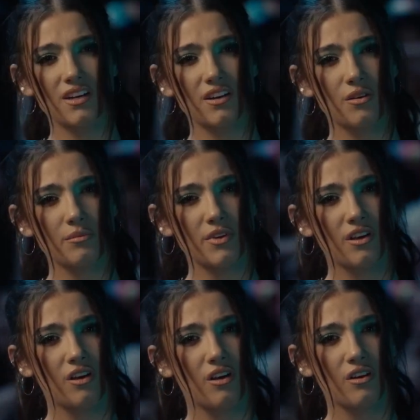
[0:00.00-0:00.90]
Good on you,
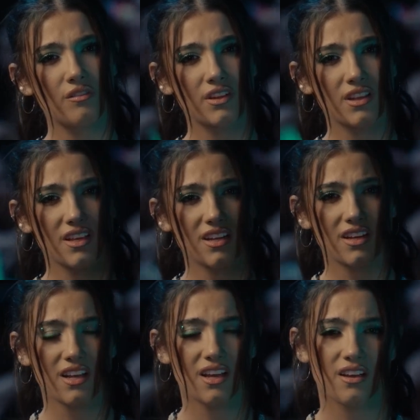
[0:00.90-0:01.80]
Charli!
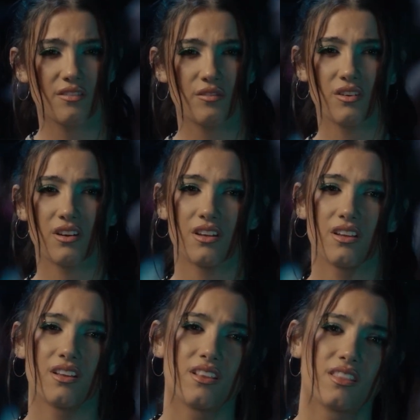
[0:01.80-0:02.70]
Well, there
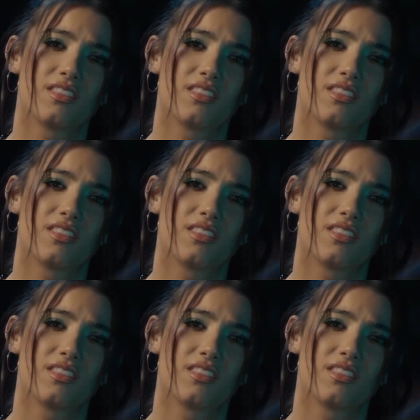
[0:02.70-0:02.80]
you have